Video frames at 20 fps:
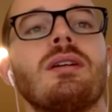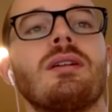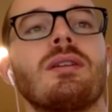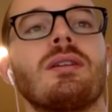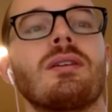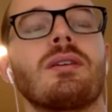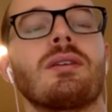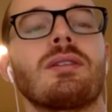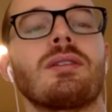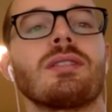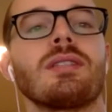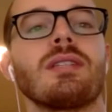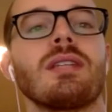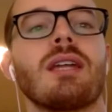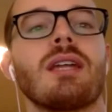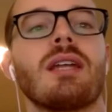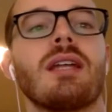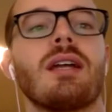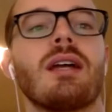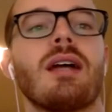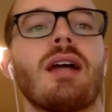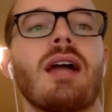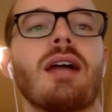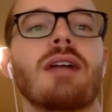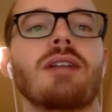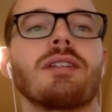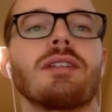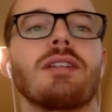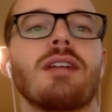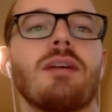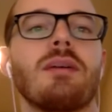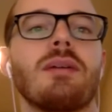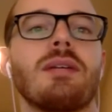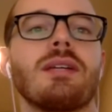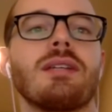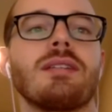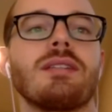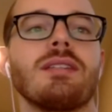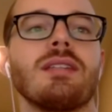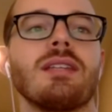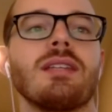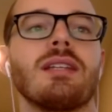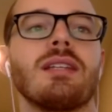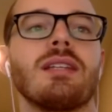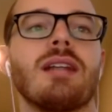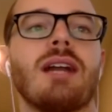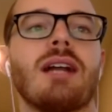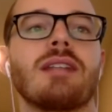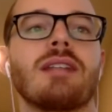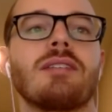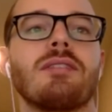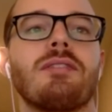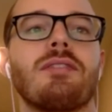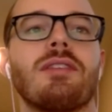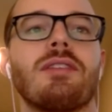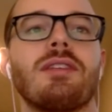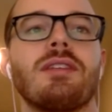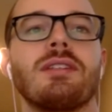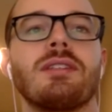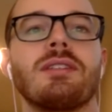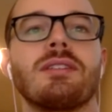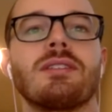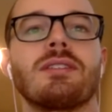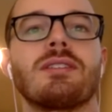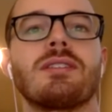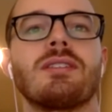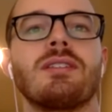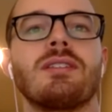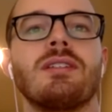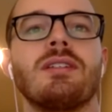or just like, actually I would guess that like lots of things,